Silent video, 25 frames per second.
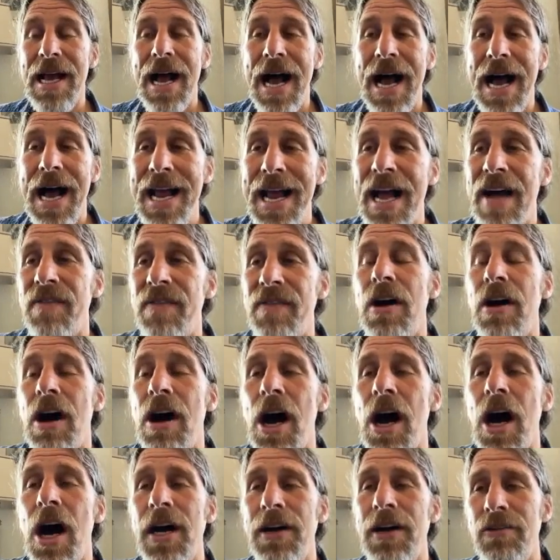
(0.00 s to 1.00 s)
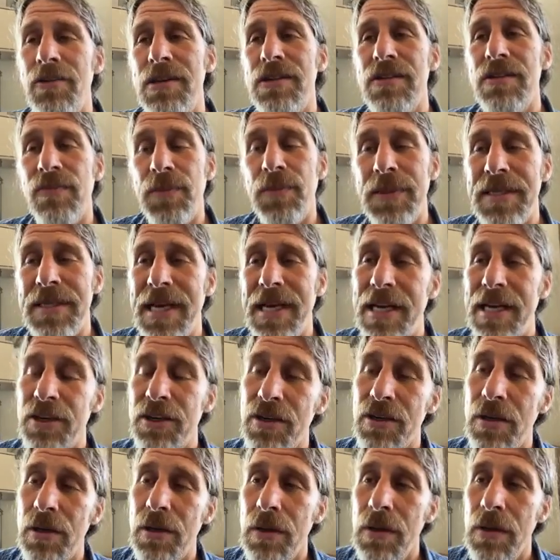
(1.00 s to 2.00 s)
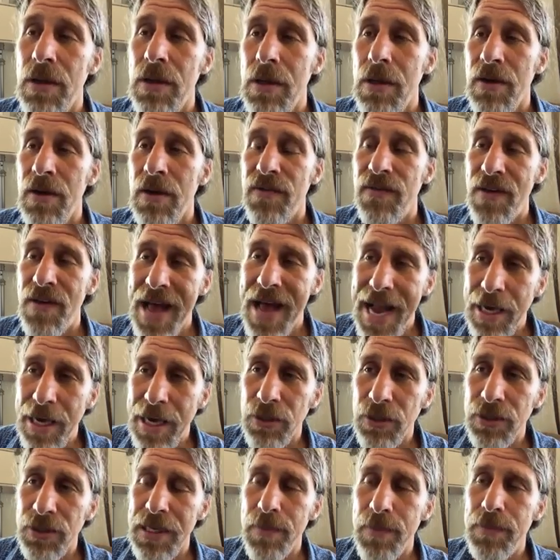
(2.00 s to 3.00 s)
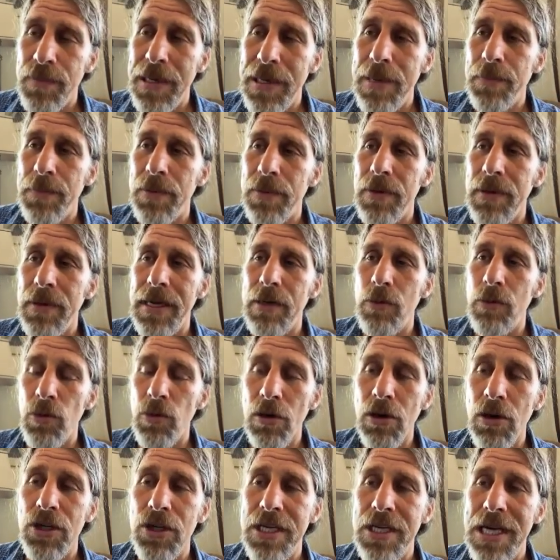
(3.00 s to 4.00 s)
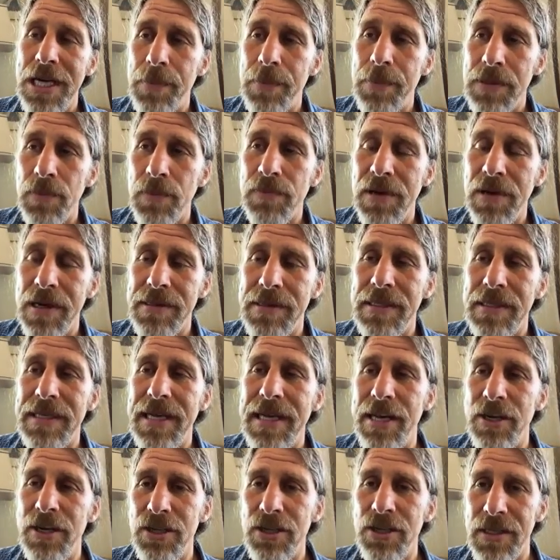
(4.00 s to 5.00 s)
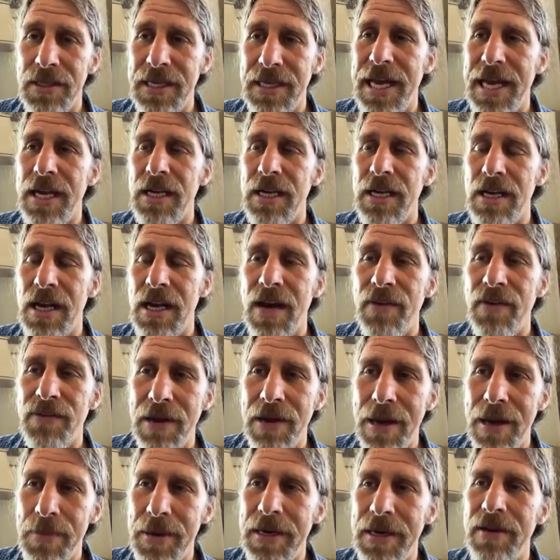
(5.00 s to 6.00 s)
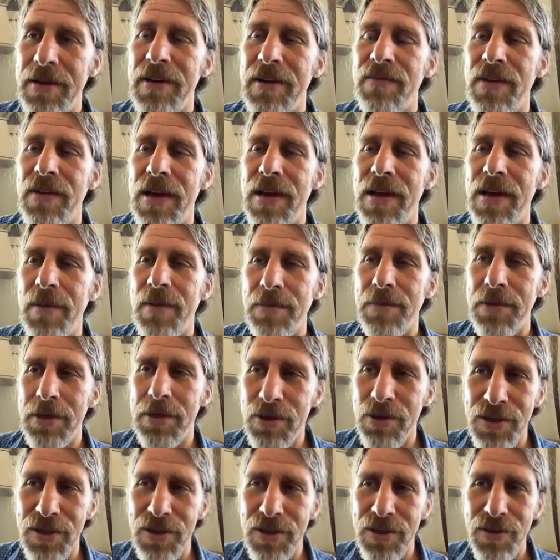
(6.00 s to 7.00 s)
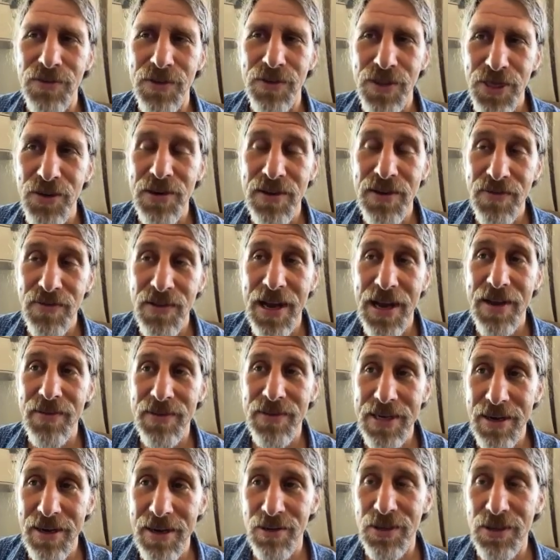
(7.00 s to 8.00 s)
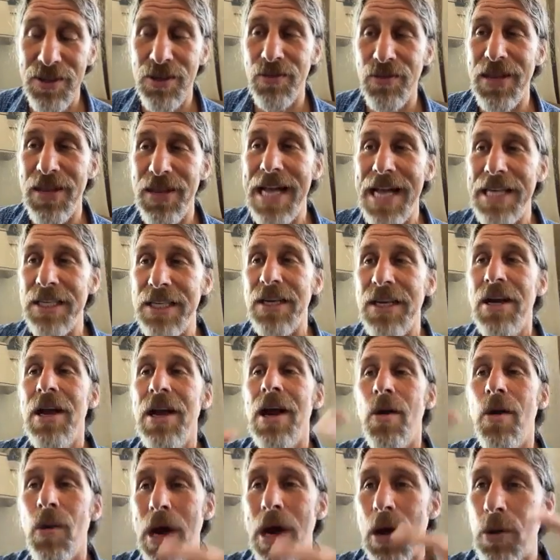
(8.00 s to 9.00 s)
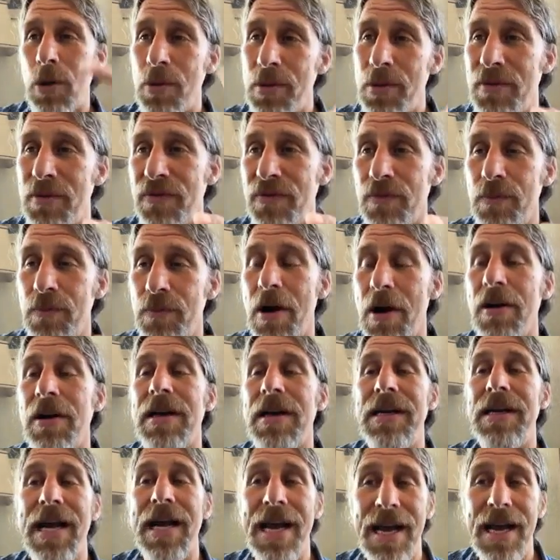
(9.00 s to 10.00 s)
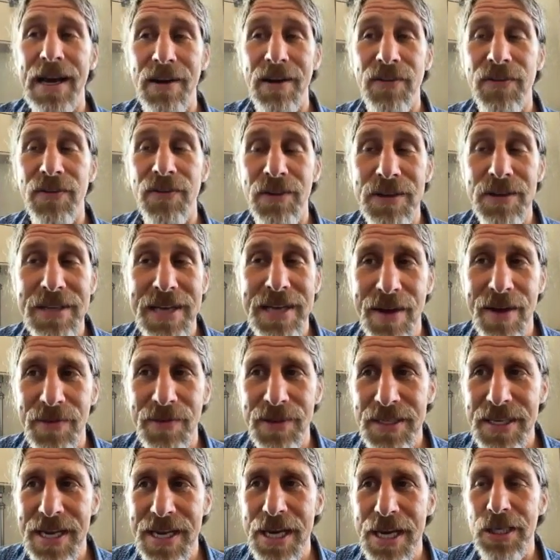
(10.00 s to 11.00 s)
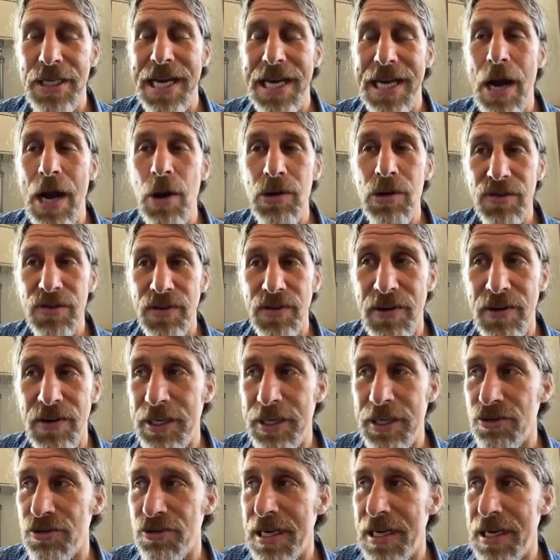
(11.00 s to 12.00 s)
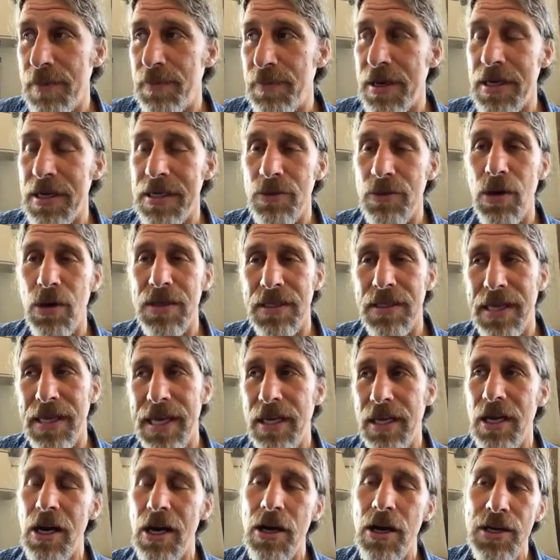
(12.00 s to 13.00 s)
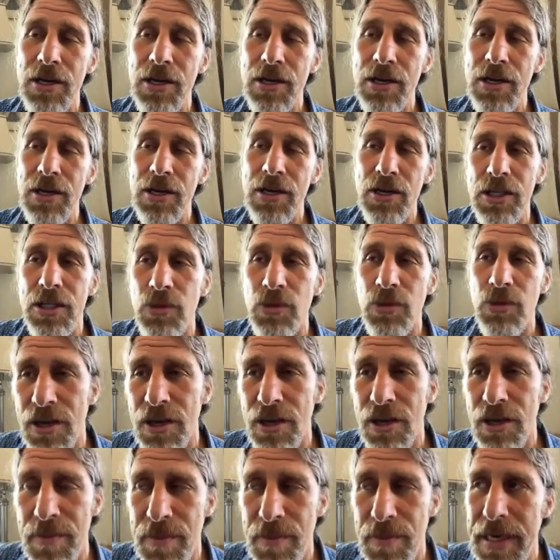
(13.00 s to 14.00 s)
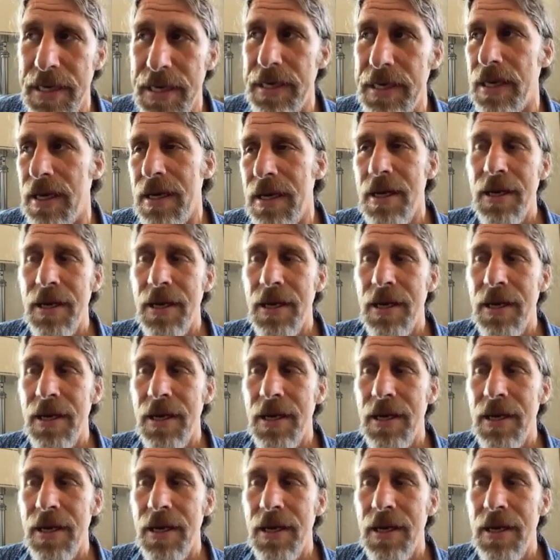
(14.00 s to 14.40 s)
I have hundreds of potential faculty people and workshops and presentations that I can offer. I've been an event producer for 35 years. So that's why when Mark and I had our first conversation, I was intrigued because it wasn't like, oh, you just want to create media.